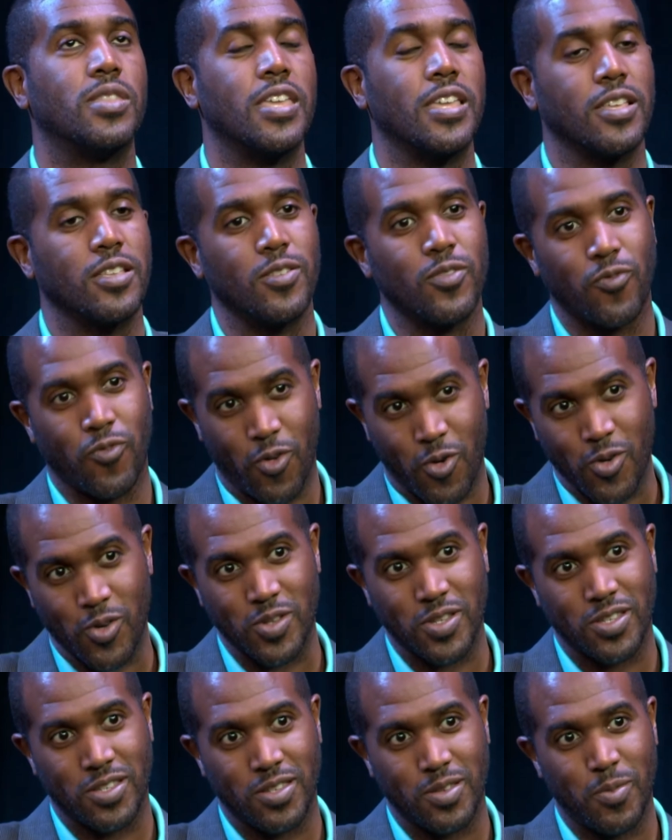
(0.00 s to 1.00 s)
think
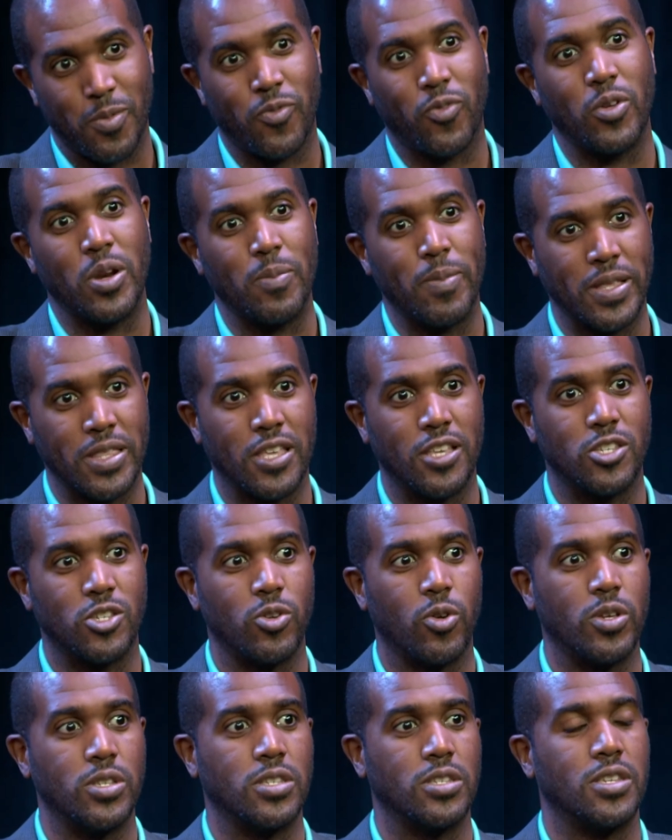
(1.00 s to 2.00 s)
first before they make their
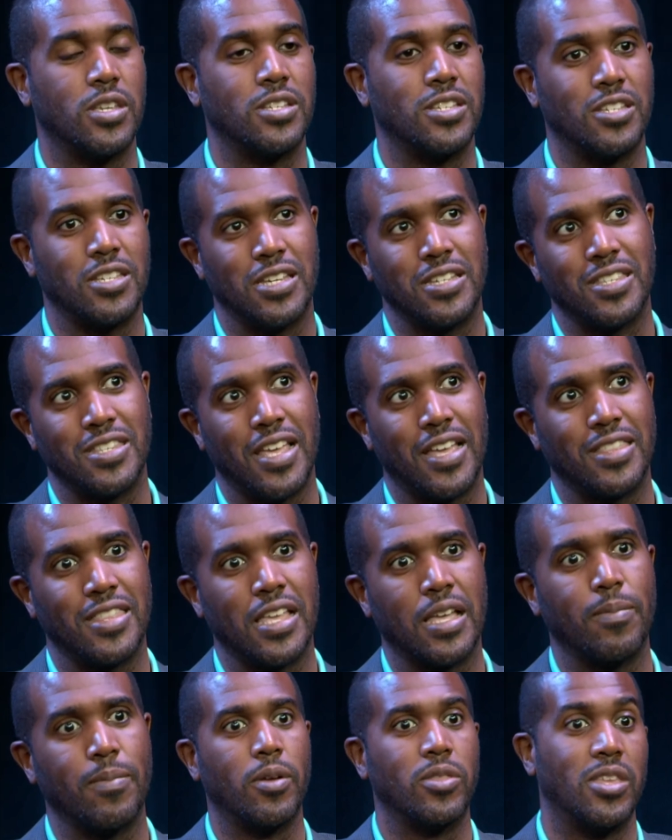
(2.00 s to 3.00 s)
choices and just
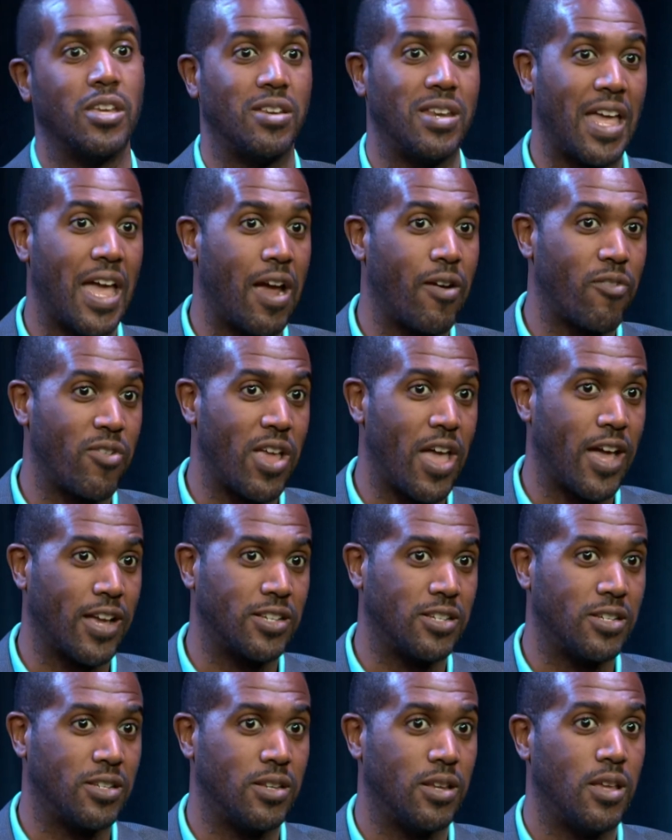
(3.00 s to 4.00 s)
think about their now
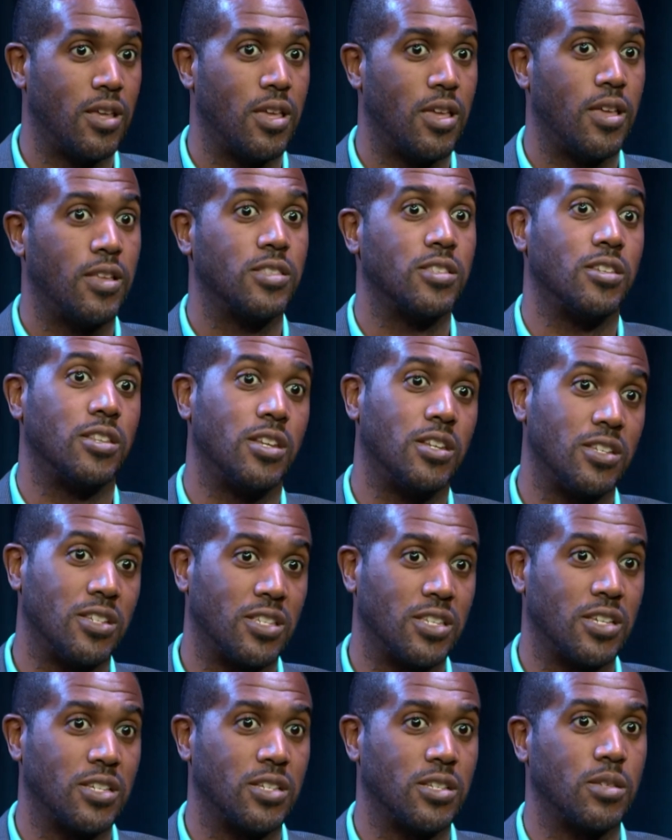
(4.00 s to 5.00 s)
reaction to their
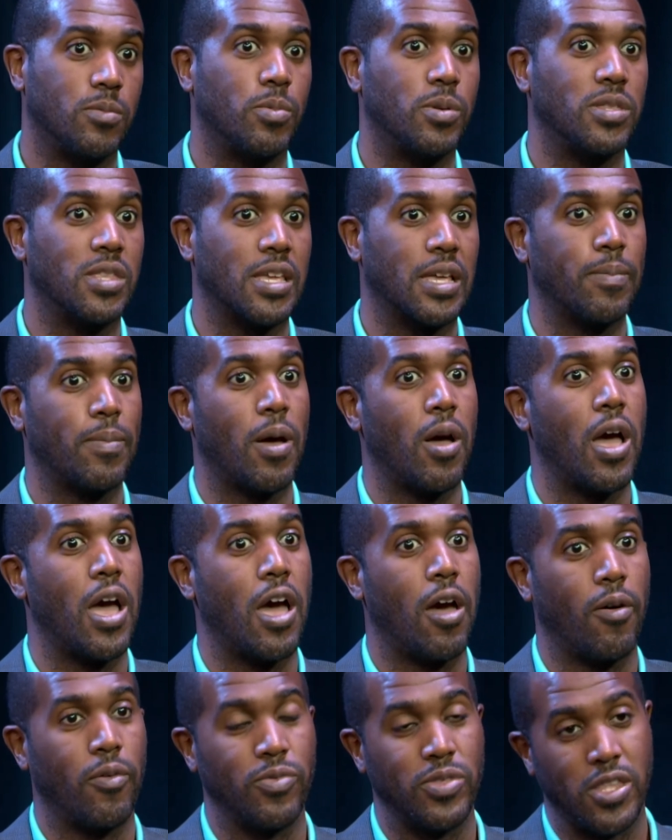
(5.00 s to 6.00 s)
decisions, but think about
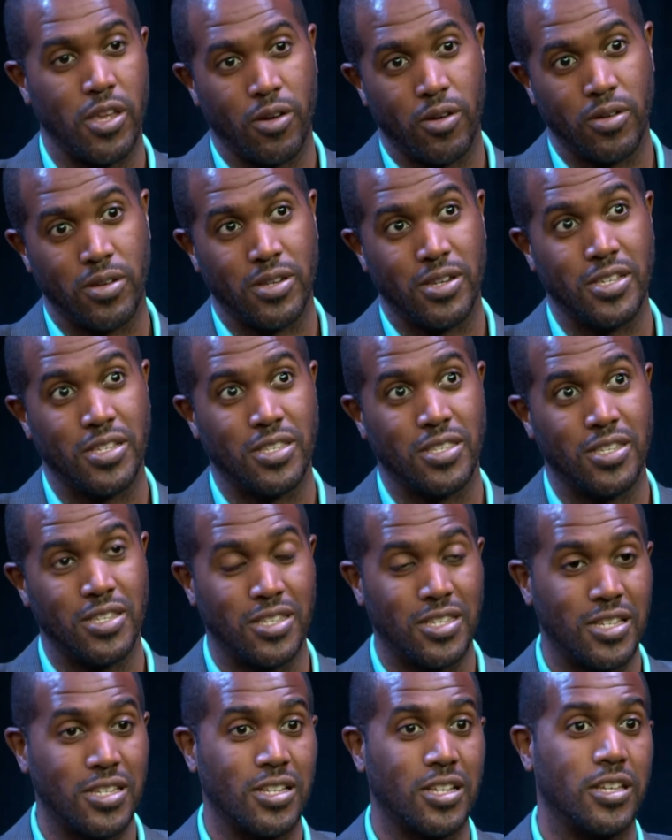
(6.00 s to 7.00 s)
how this
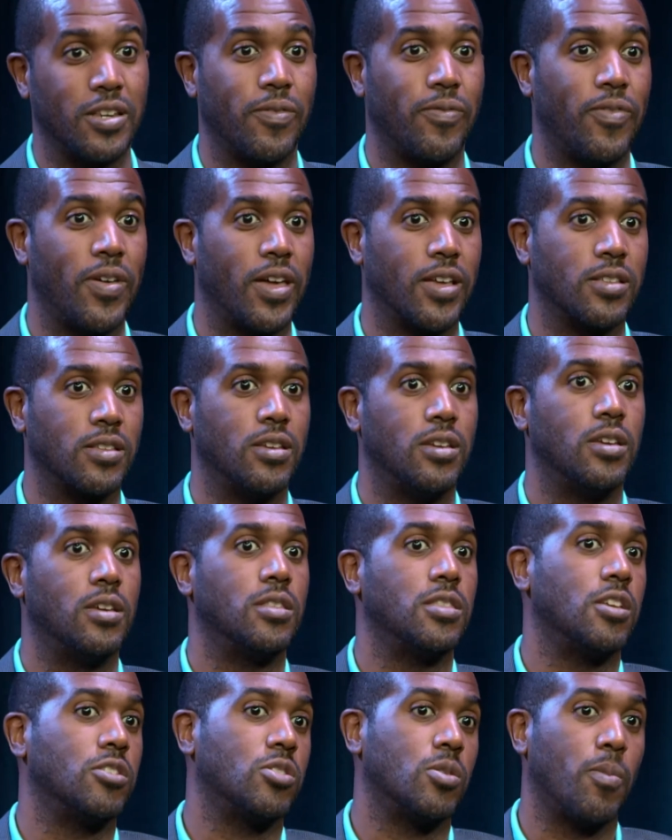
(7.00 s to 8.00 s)
decision can affect
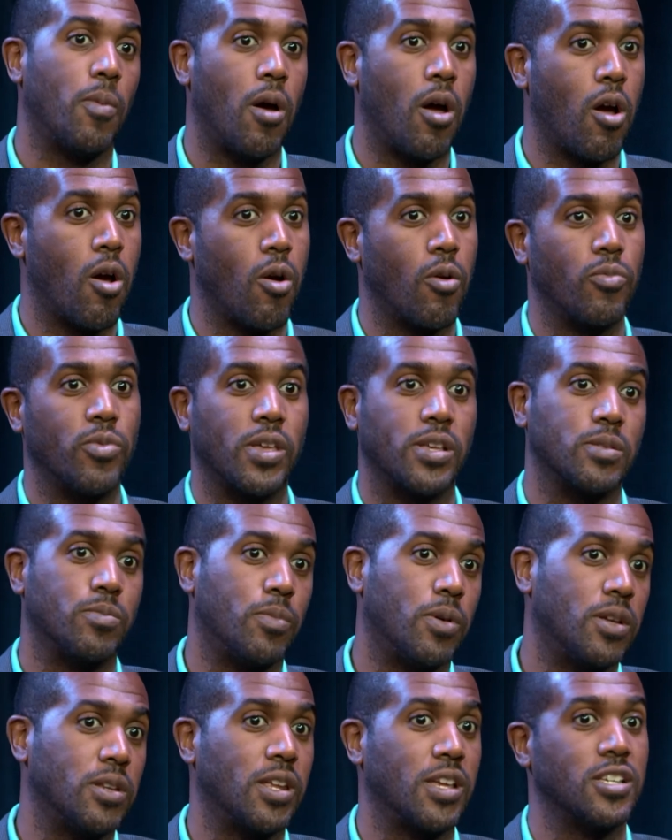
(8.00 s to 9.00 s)
their tomorrow,
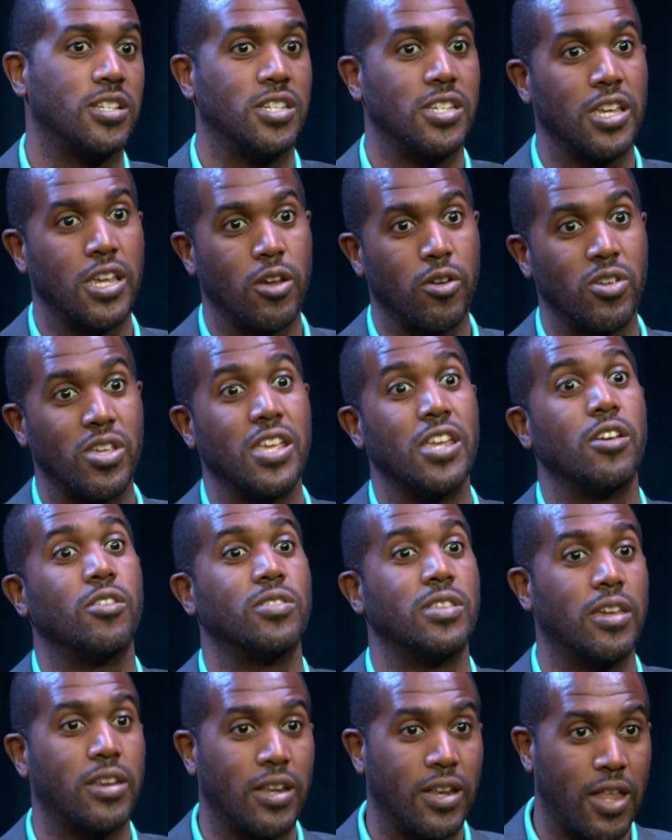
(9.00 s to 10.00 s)
next month, next year,
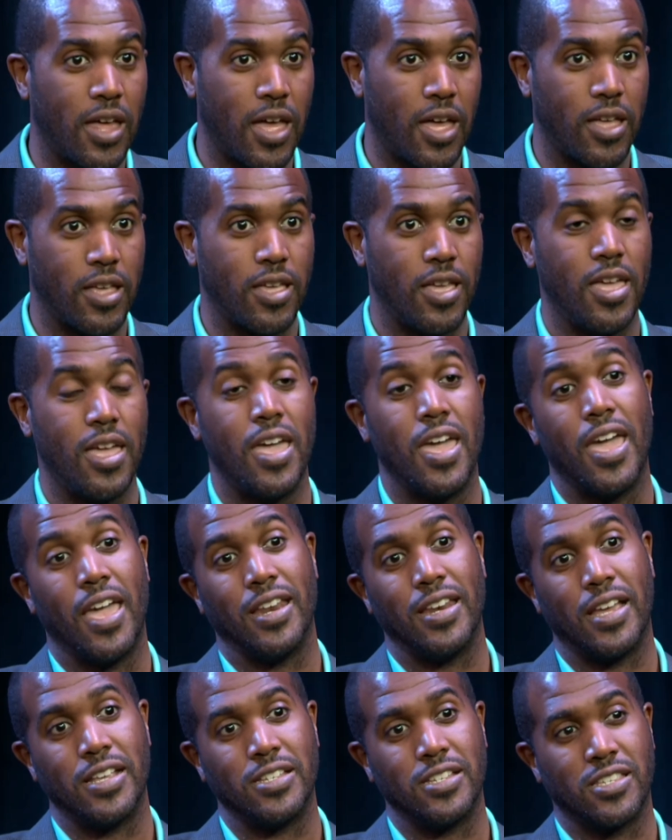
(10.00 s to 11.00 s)
years down the line.
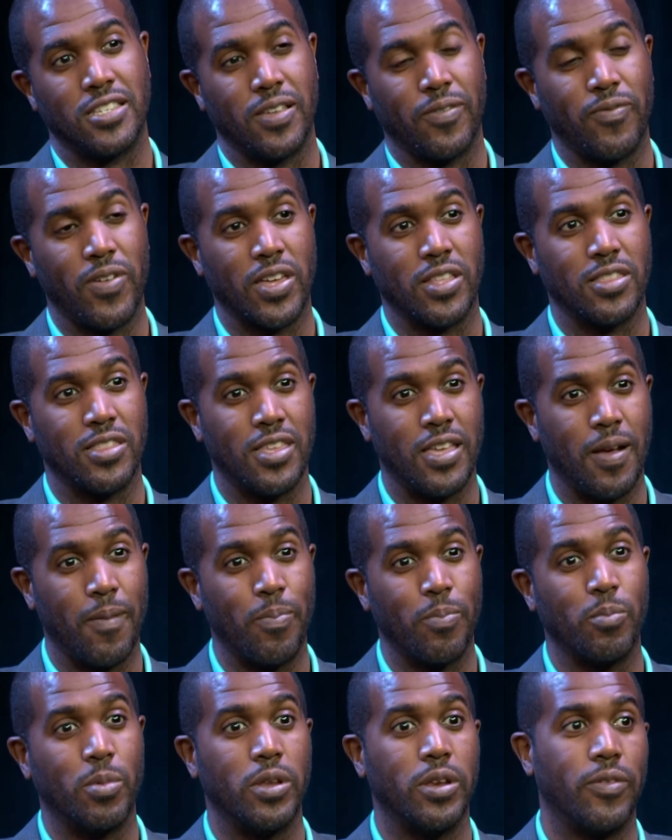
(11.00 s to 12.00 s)
And not just affect
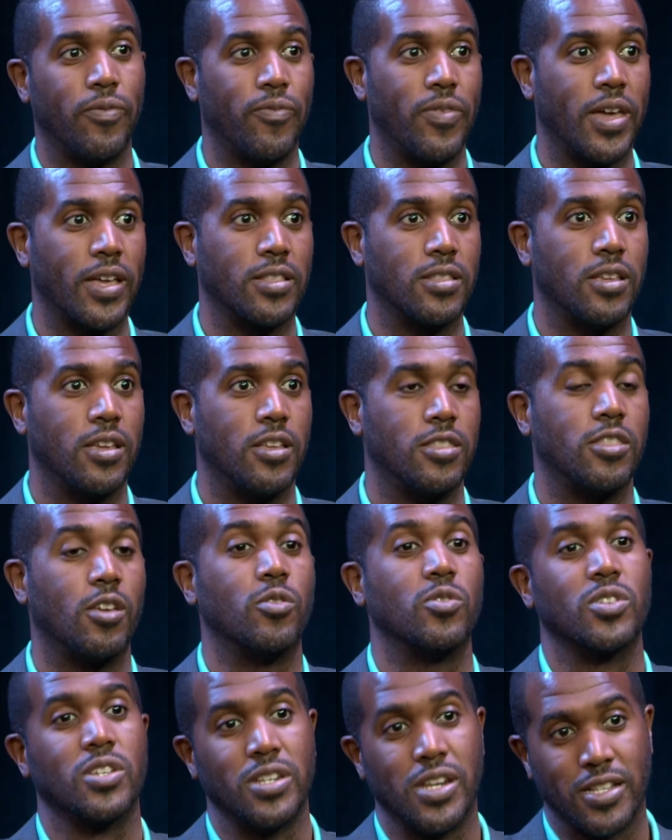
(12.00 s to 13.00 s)
them, but affect
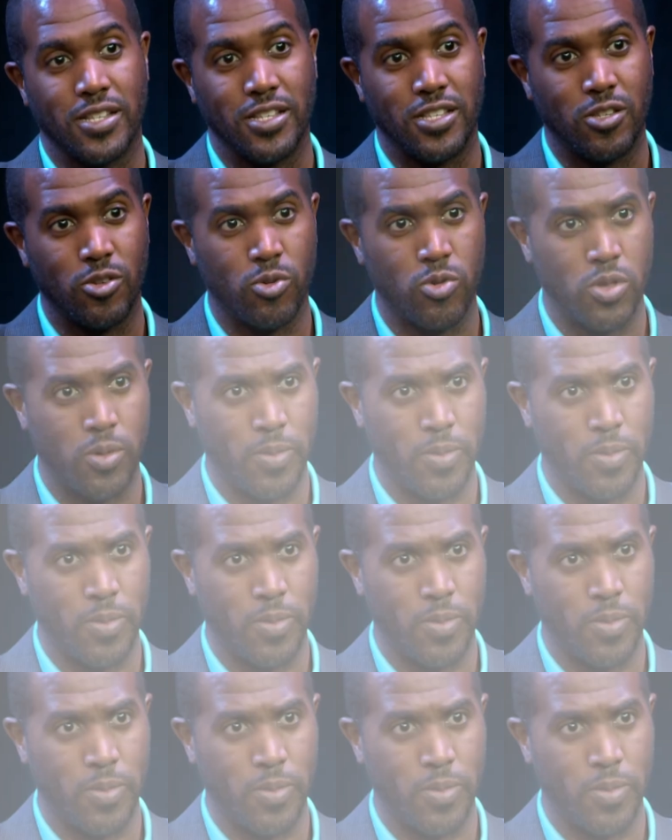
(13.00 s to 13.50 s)
those connected